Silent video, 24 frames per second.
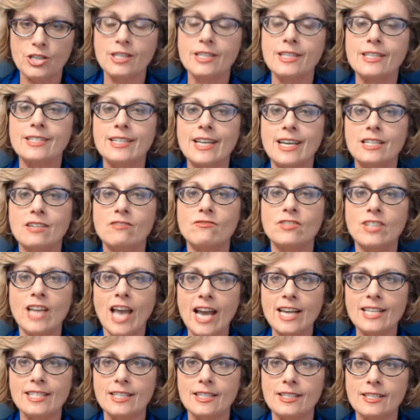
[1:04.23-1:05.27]
to the state of
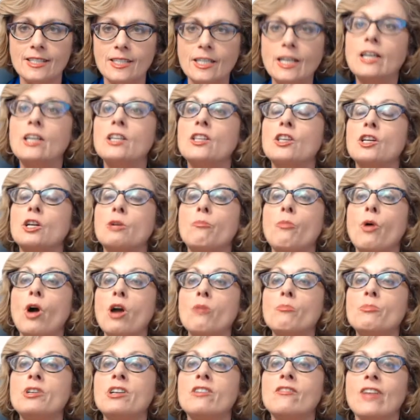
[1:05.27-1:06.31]
Texas, the
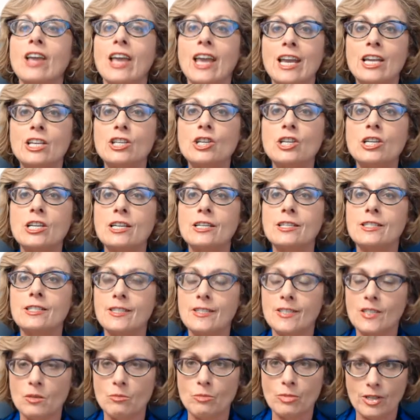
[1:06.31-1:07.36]
Department of Aging and
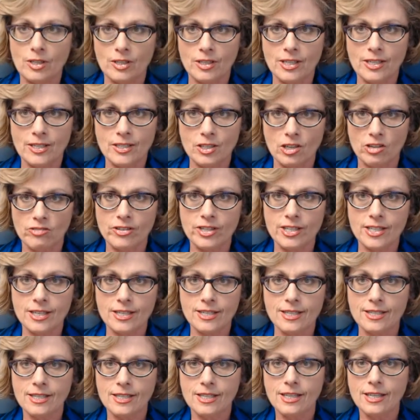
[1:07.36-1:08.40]
Disability
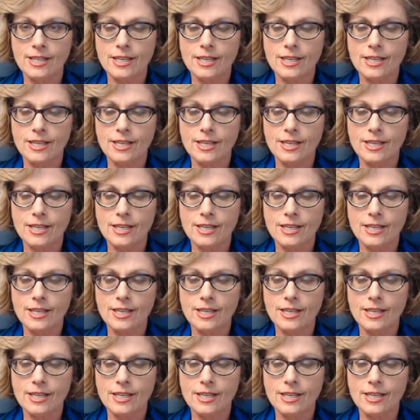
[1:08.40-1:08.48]
Services.